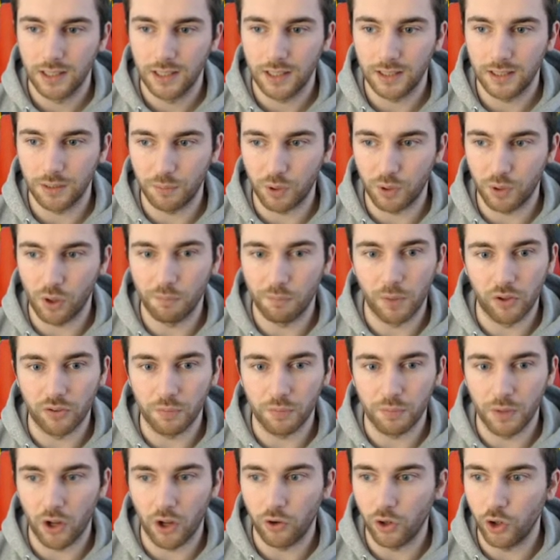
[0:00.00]
And then we've got Moses
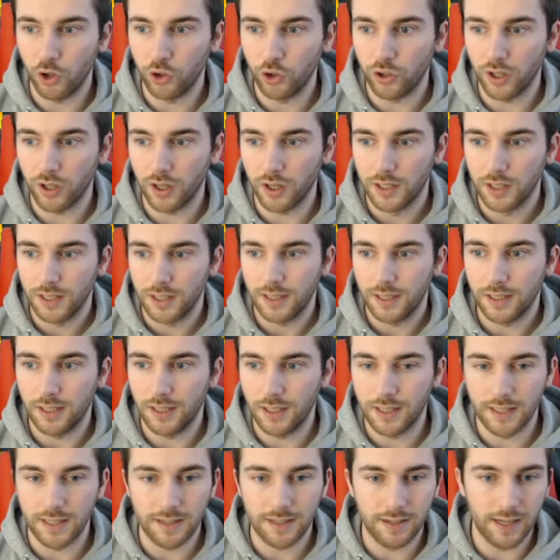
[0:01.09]
Malone, Luka,
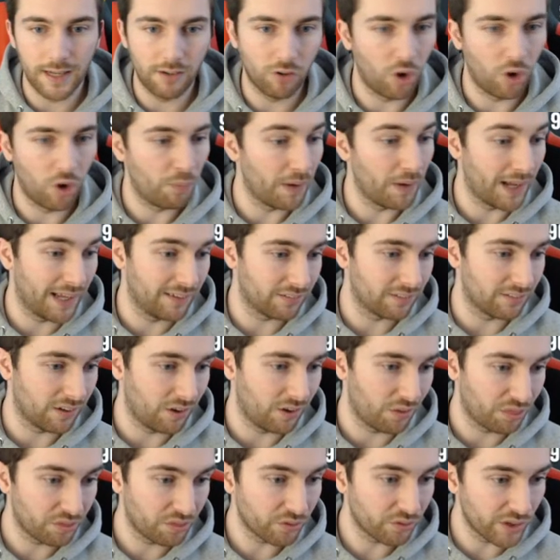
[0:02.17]
and D-Rob as
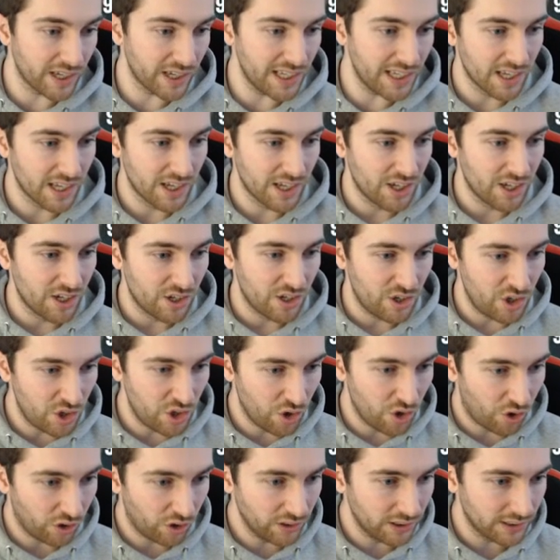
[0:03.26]
our three
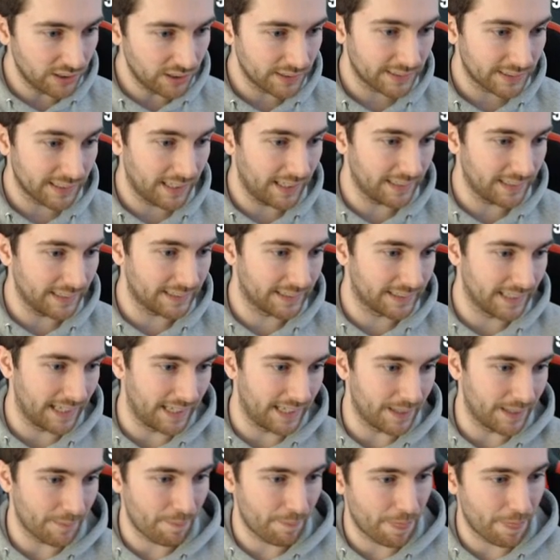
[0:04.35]
non. So let's
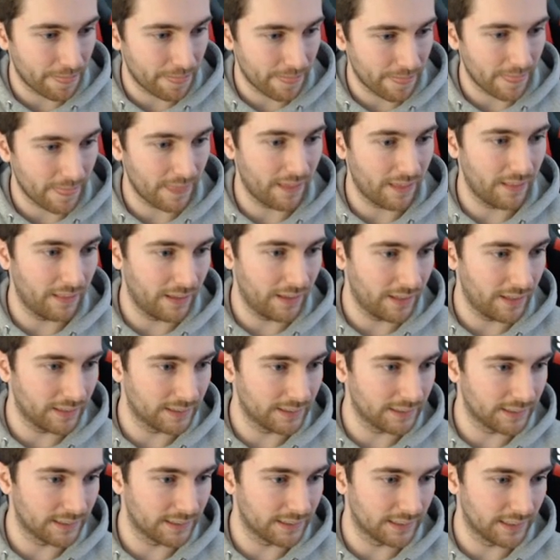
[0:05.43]
see.
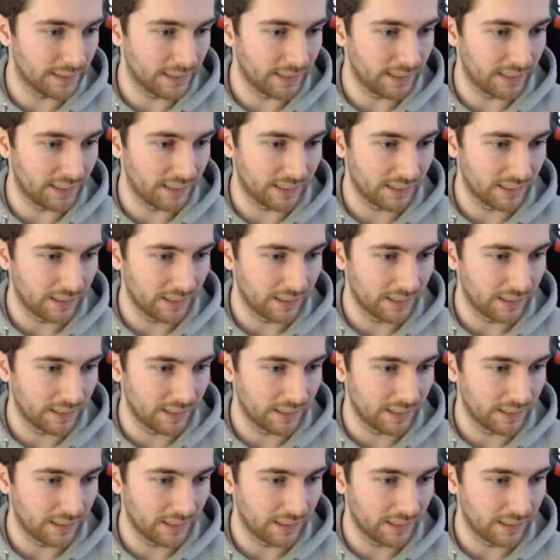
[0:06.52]
Let's see.